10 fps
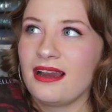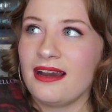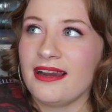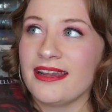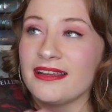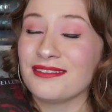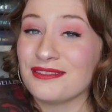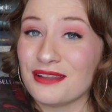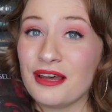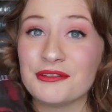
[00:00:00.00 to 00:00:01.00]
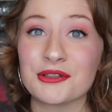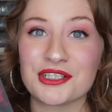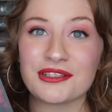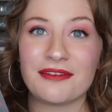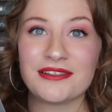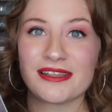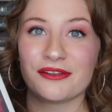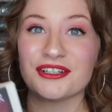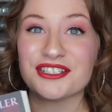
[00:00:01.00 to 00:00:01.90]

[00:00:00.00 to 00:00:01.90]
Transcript: I love Trisha Lovenseller.